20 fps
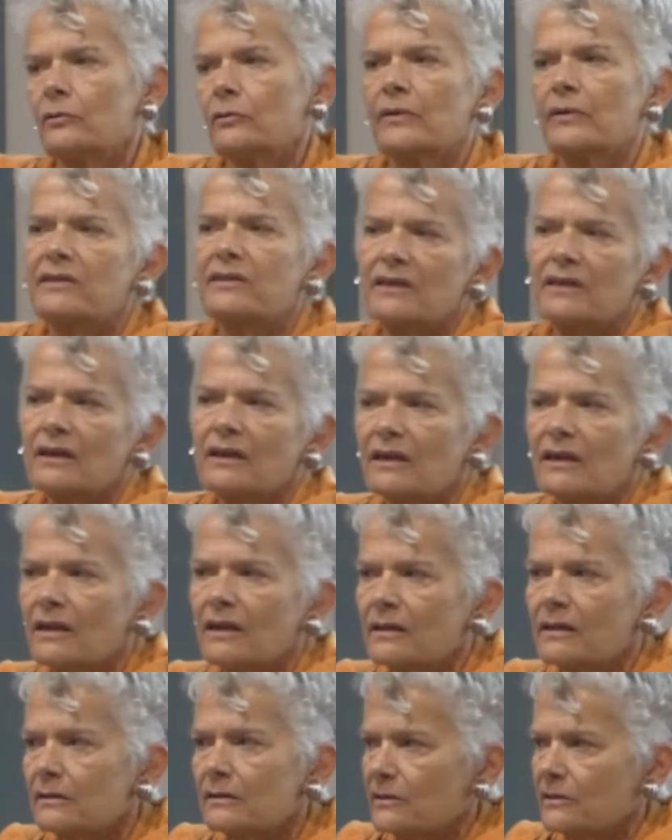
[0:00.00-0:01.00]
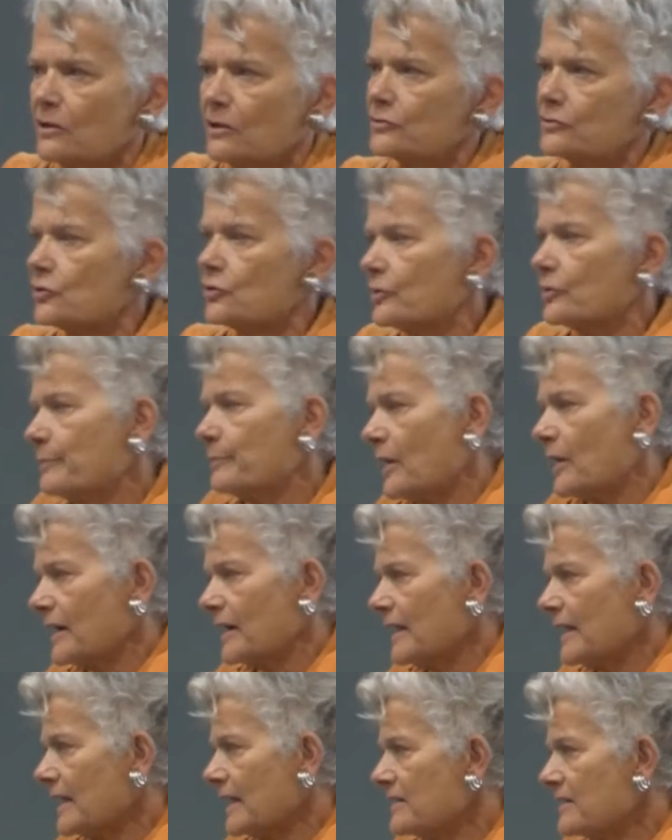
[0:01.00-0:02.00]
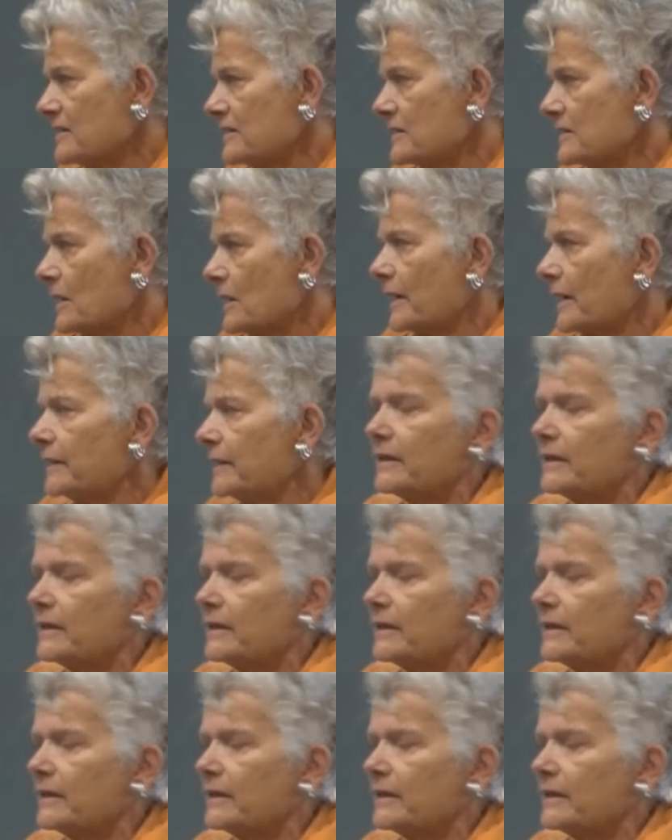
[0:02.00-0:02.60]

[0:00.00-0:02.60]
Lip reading: Rethinking Culture, Body, and Design.